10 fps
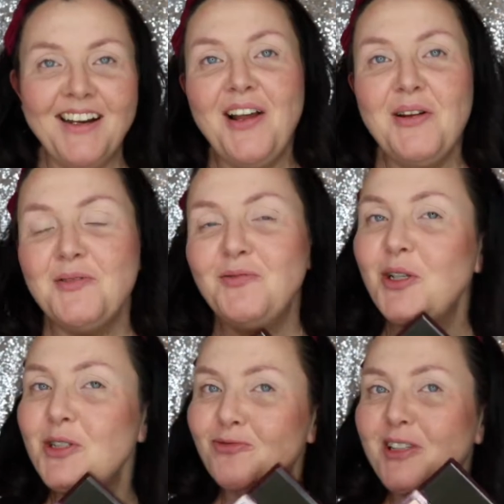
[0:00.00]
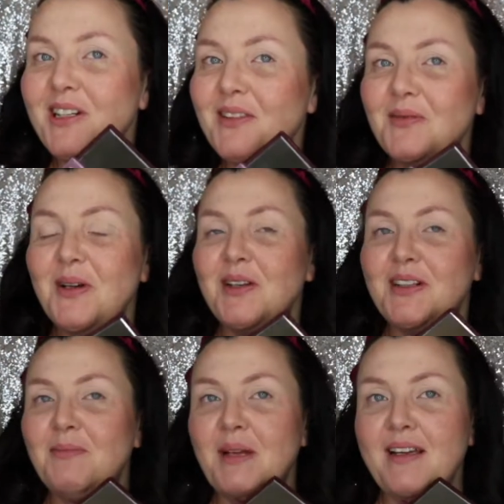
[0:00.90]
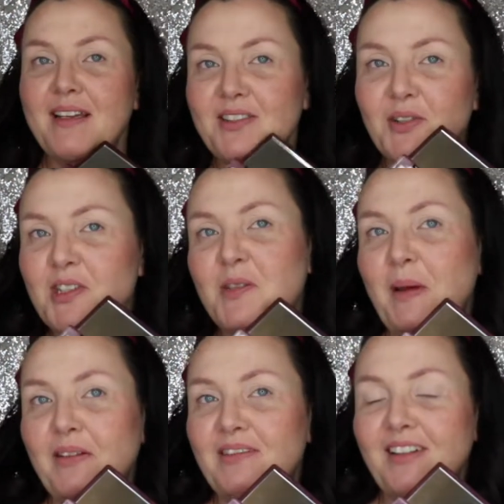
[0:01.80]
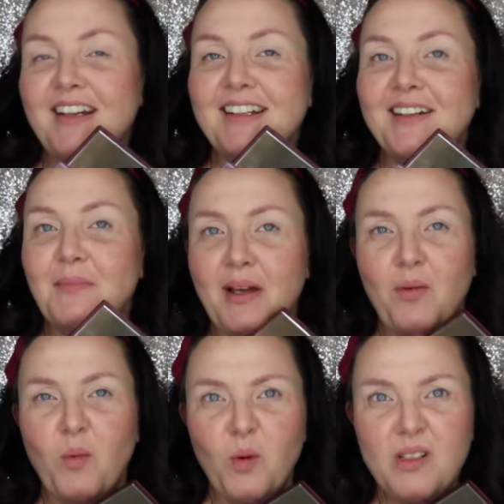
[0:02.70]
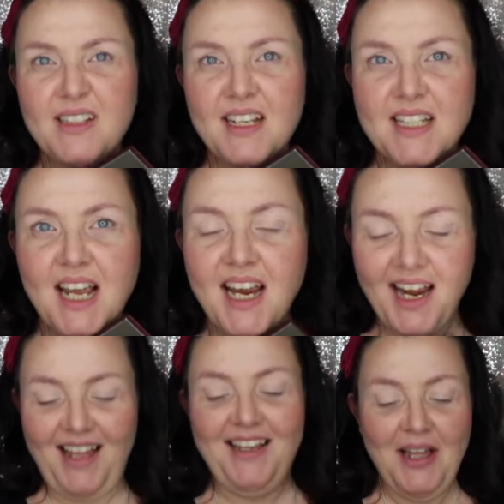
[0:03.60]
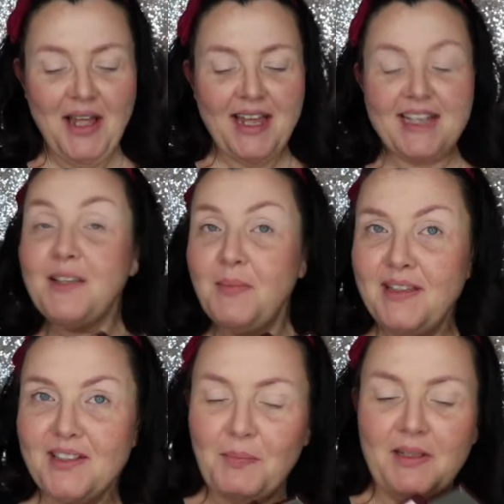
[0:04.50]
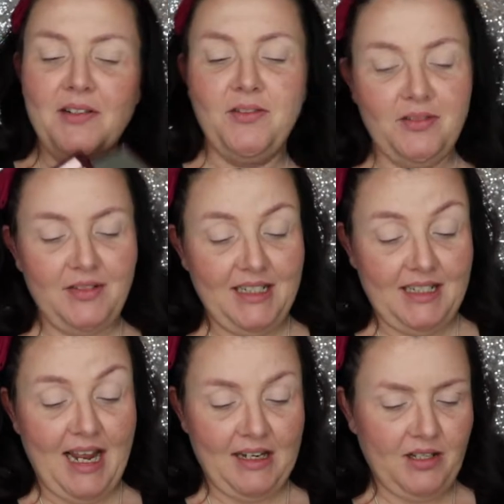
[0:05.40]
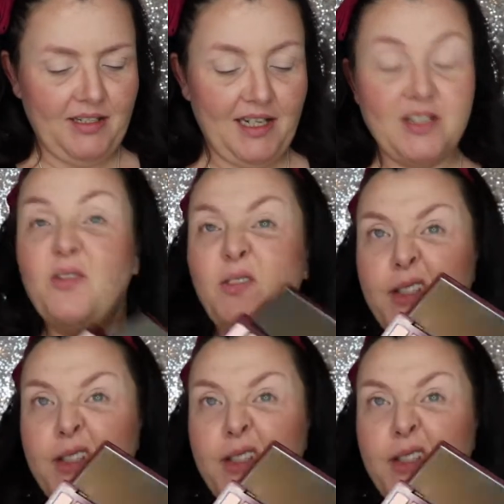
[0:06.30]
I like reading the word and I'm like, it's not spelt right, and I'm like, what does that say? Is it me that's blind, or is it actually says